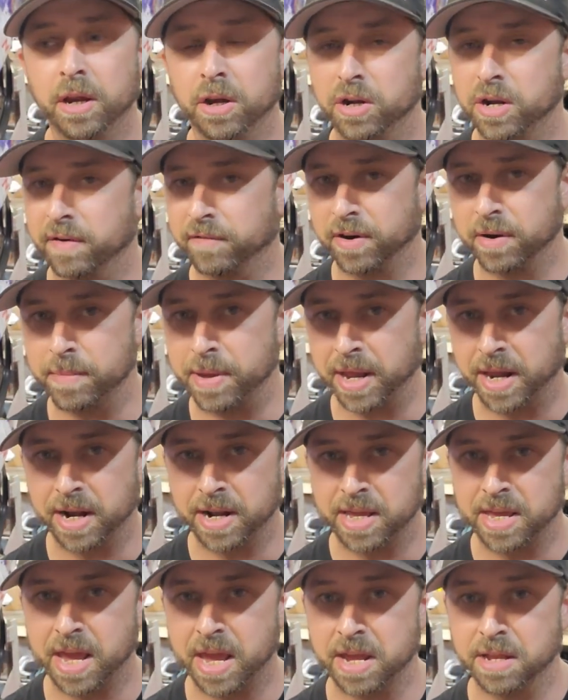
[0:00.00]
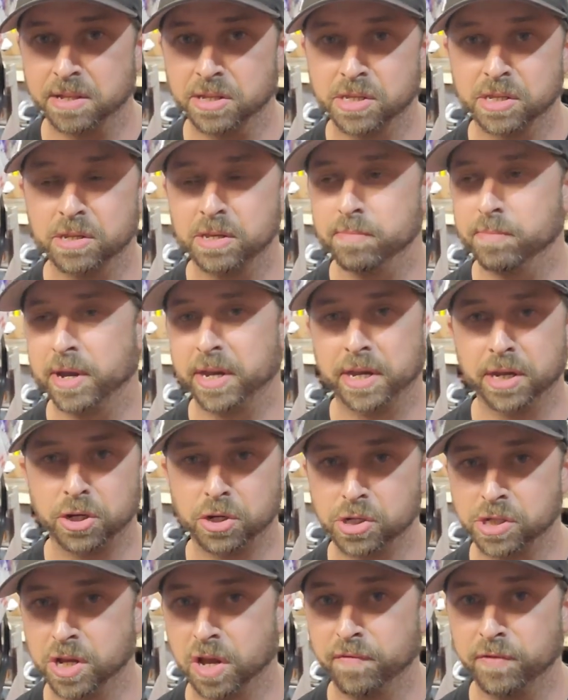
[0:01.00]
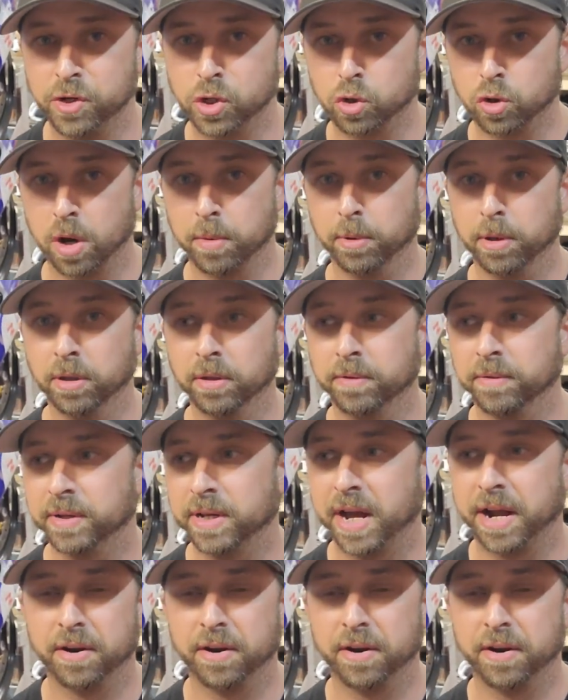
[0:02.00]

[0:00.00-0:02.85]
you're never going to make any gains. You might get yourself in trouble.